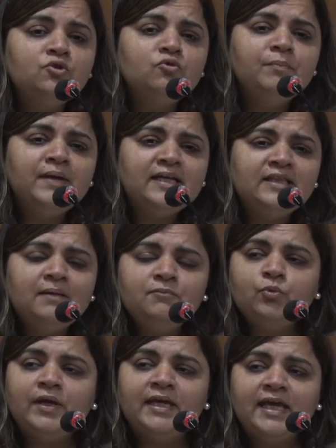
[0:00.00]
to make them,
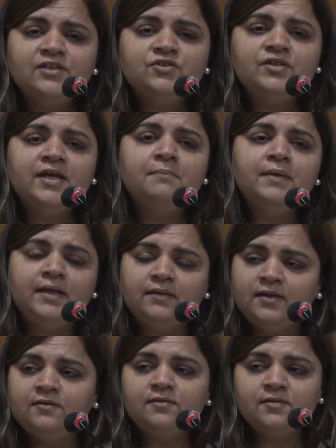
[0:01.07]
to engage them in
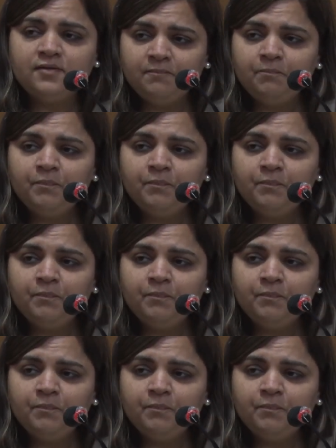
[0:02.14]
this